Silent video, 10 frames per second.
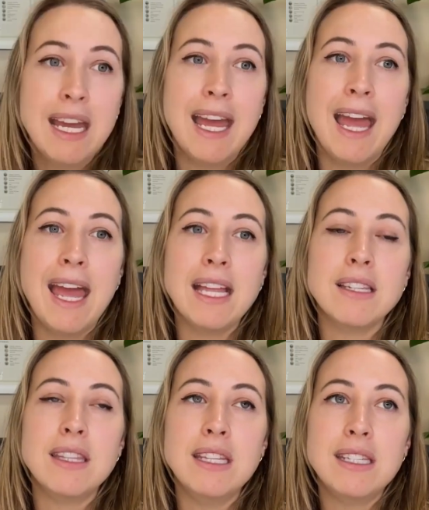
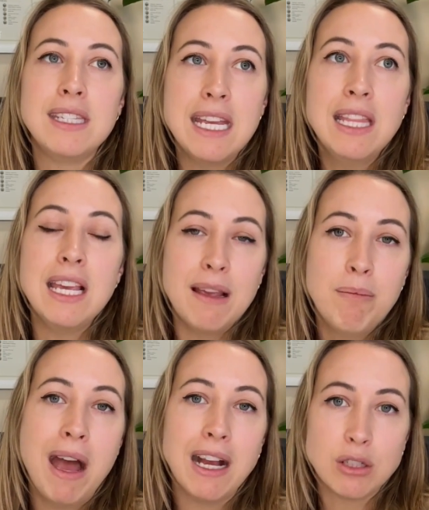and see the
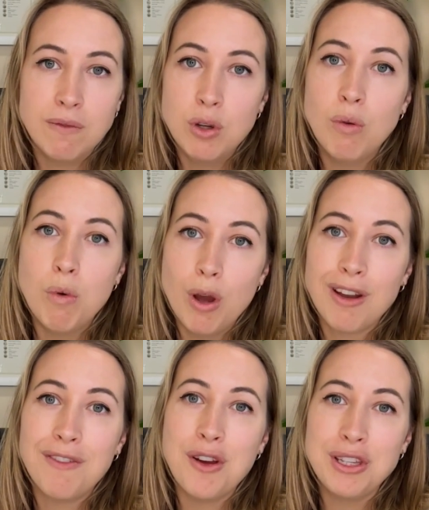impact of your
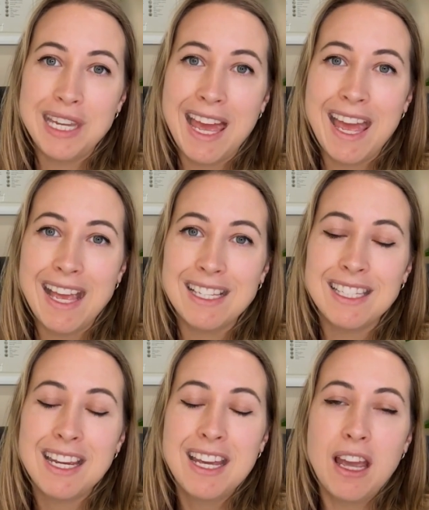work firsthand
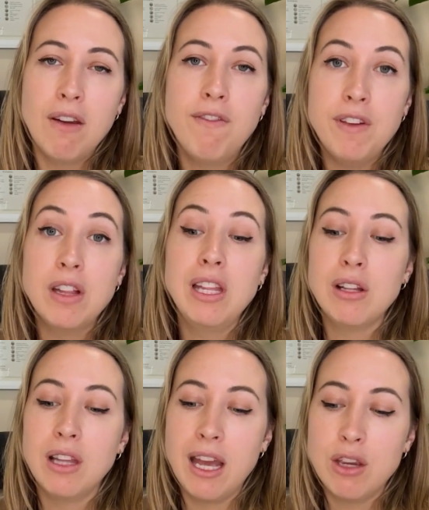and
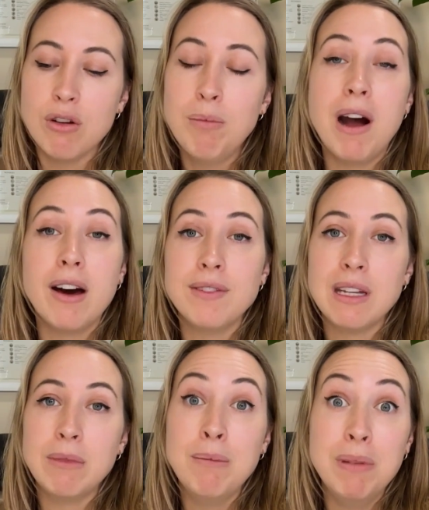feeling like you're a part of
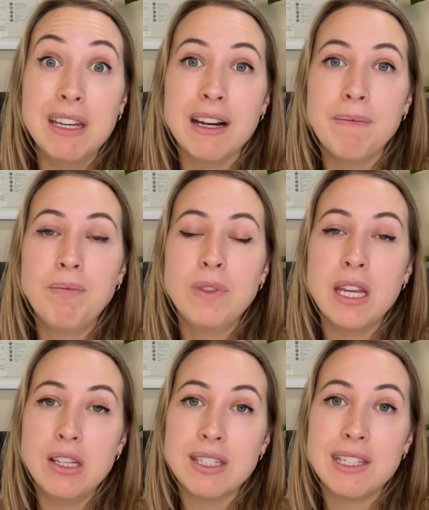something bigger
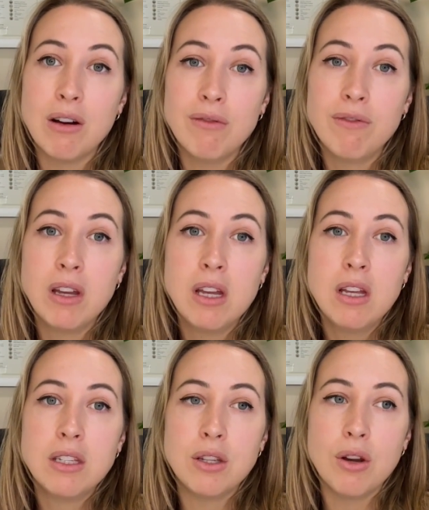than yourself.
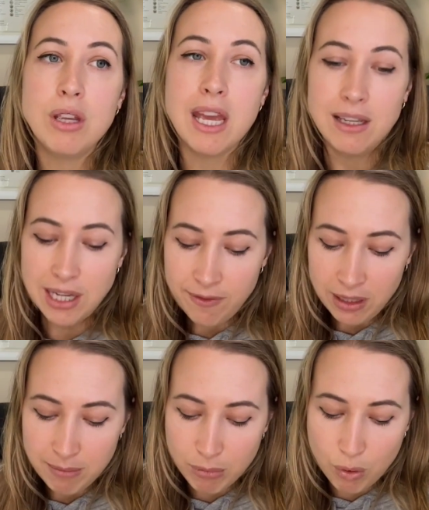So yeah,
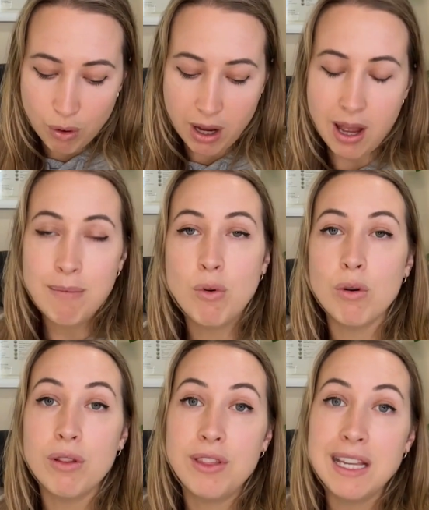definitely a
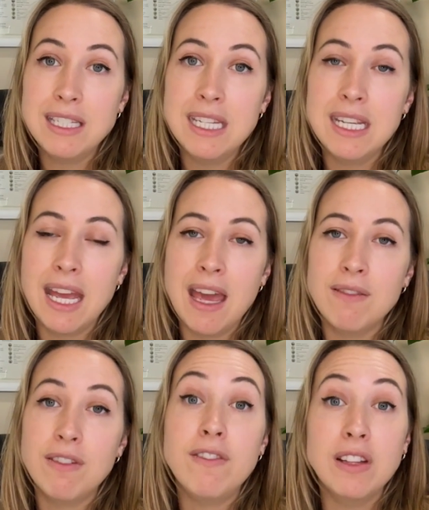more authentic
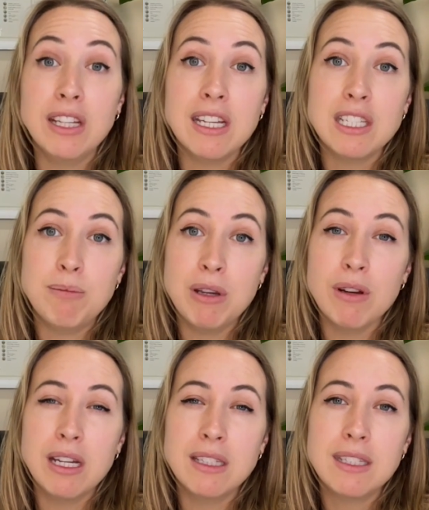and fulfilling
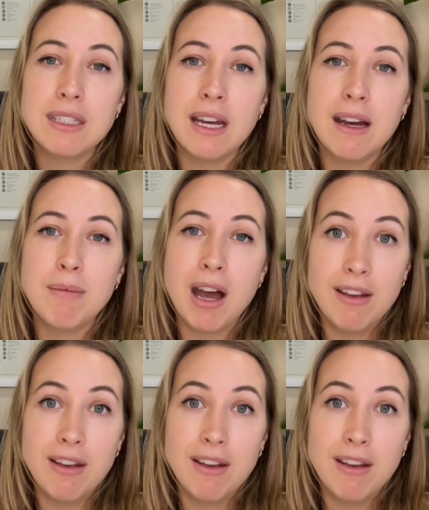experience, I